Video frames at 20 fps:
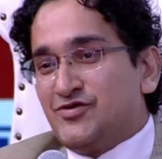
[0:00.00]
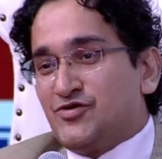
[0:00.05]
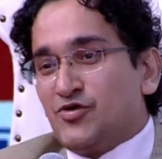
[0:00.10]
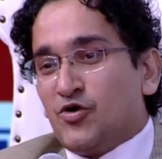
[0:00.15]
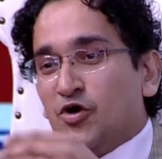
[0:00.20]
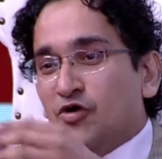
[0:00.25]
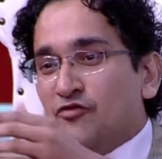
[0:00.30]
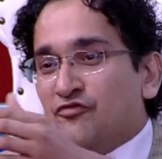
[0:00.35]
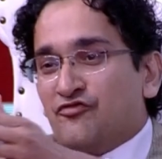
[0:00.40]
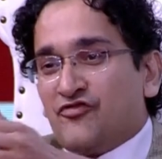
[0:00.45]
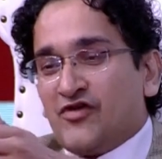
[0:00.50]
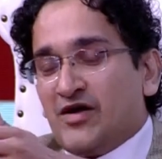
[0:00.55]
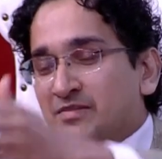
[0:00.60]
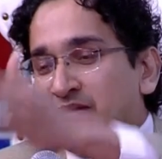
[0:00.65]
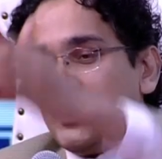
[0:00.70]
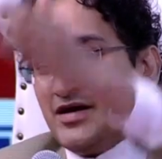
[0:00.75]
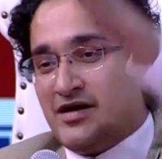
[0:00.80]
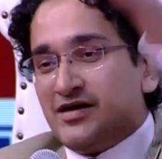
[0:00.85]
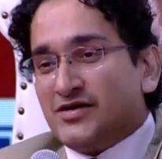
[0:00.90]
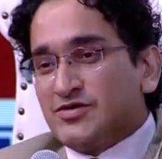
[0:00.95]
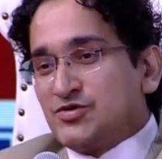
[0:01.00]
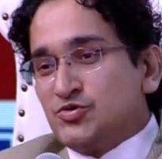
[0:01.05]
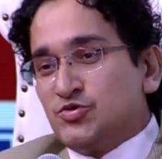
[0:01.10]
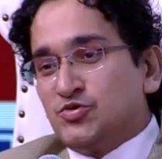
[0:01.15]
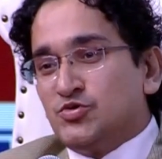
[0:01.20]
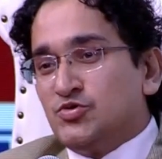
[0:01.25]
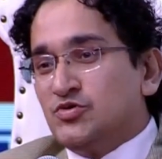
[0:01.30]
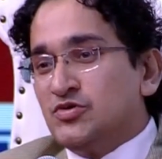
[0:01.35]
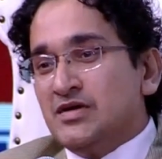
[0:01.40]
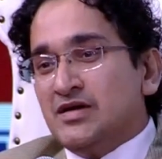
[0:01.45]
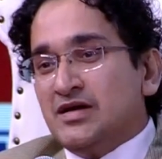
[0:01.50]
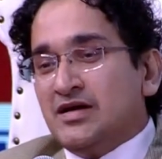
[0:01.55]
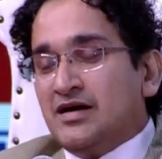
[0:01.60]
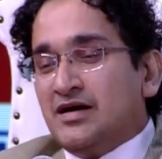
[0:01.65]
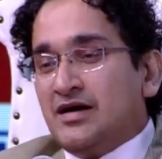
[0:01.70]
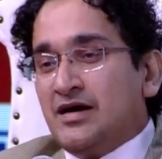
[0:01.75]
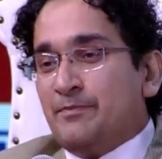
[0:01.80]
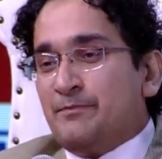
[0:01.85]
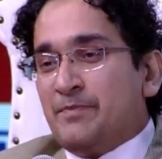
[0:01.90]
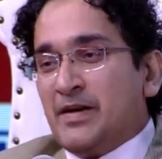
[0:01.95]
drove from here to
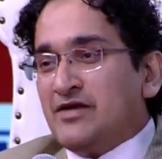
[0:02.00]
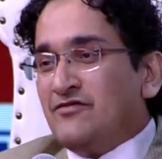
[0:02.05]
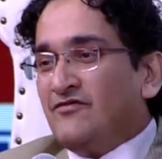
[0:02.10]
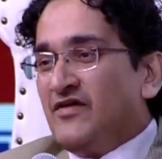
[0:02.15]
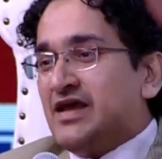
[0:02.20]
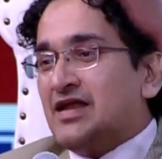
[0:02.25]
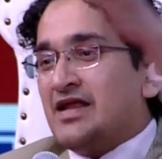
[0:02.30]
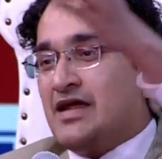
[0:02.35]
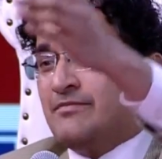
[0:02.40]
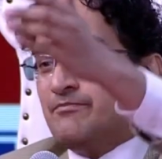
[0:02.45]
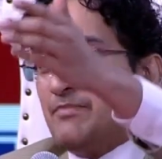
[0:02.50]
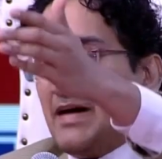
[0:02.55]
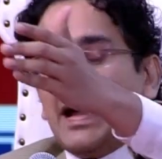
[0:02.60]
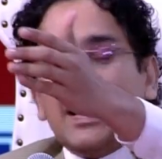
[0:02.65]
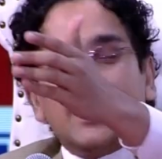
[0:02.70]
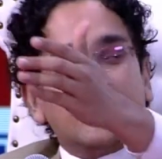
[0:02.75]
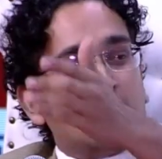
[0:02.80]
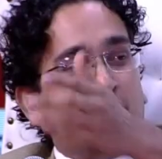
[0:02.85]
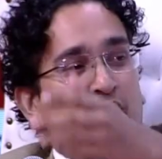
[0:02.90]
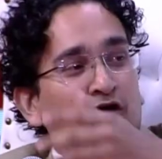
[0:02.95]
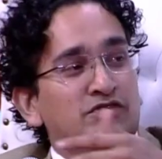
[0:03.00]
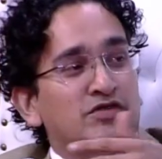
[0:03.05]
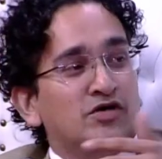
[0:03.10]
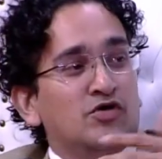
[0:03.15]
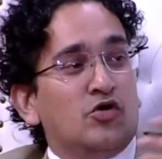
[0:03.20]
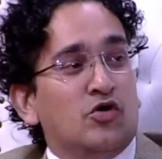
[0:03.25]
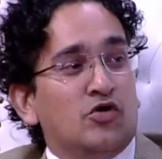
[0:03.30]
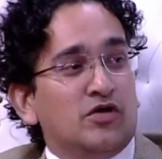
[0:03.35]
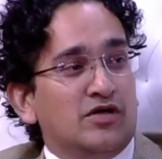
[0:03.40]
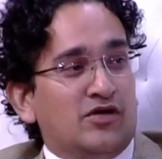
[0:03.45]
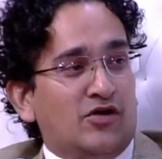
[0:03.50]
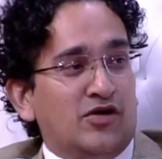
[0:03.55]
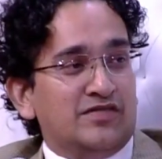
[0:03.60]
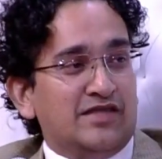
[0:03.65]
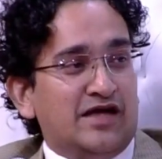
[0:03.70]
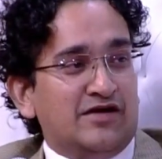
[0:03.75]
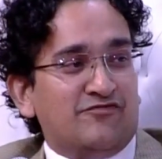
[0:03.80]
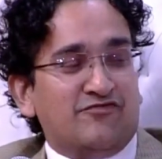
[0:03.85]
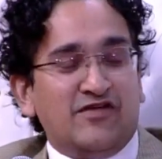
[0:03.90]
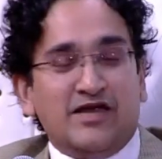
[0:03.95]
Panvel and back on the road, on
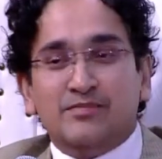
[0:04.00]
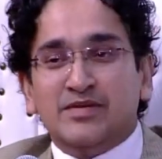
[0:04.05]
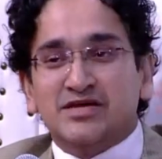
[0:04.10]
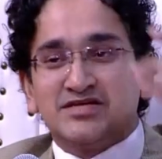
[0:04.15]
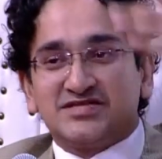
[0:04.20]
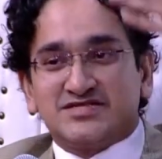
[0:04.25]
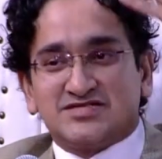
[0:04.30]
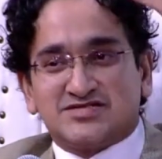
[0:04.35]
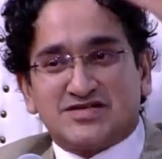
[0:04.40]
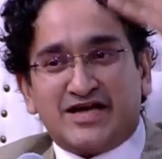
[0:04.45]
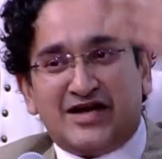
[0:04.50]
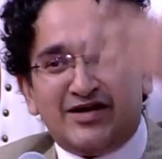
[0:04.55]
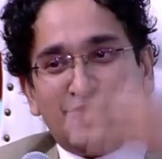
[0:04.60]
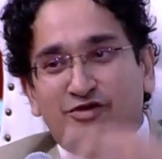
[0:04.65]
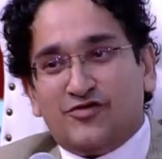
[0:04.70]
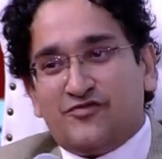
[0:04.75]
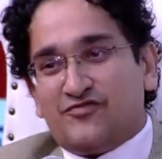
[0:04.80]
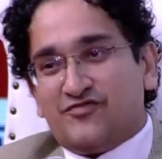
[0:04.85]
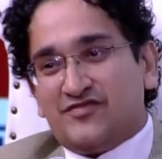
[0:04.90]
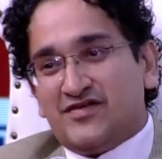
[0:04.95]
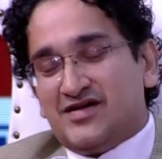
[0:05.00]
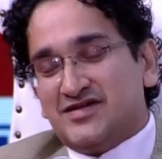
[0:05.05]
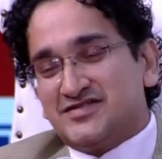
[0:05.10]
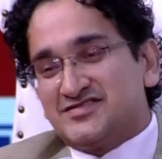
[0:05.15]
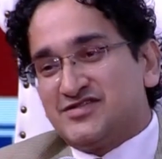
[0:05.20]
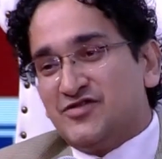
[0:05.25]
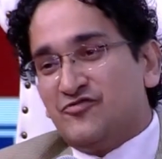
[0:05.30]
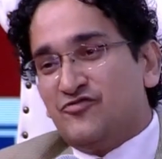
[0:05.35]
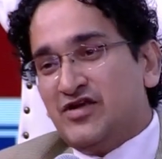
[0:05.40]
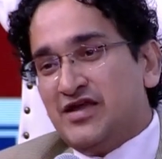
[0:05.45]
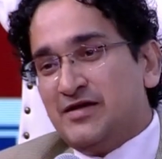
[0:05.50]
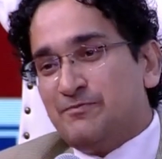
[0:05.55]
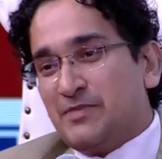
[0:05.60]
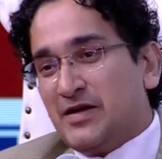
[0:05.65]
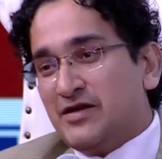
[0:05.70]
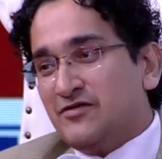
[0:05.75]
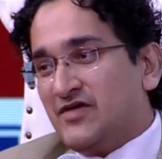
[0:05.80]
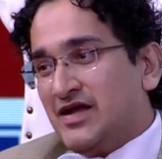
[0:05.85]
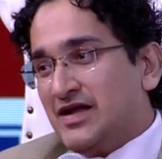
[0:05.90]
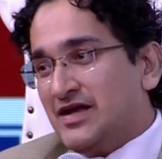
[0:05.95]
that famous kind of
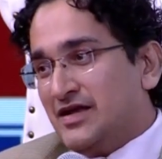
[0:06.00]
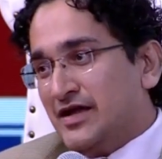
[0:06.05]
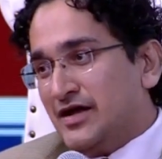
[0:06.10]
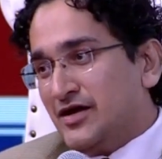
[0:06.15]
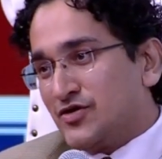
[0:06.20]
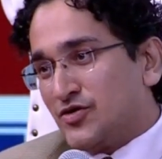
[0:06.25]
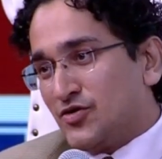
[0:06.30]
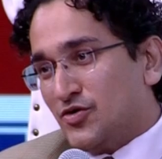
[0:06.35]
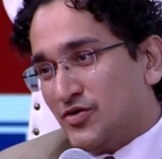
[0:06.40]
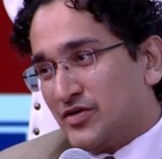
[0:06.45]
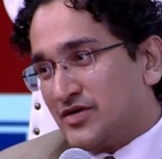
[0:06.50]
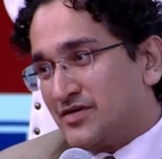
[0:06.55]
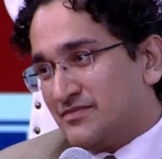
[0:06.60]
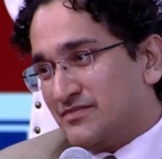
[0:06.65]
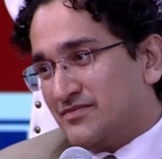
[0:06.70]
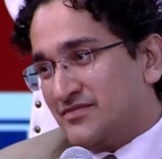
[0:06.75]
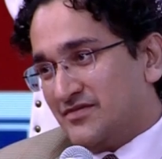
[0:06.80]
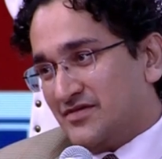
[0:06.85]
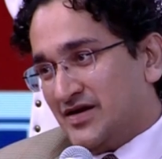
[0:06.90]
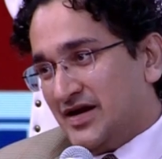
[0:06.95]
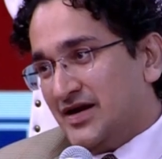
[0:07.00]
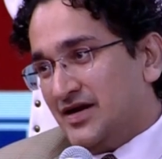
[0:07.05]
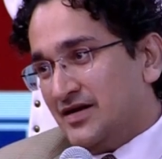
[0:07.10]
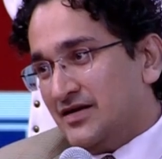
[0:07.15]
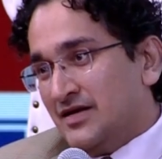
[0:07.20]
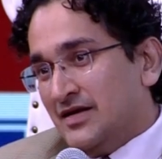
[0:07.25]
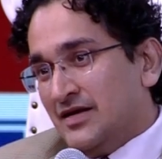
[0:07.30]
Sivri-Panvel link road, right?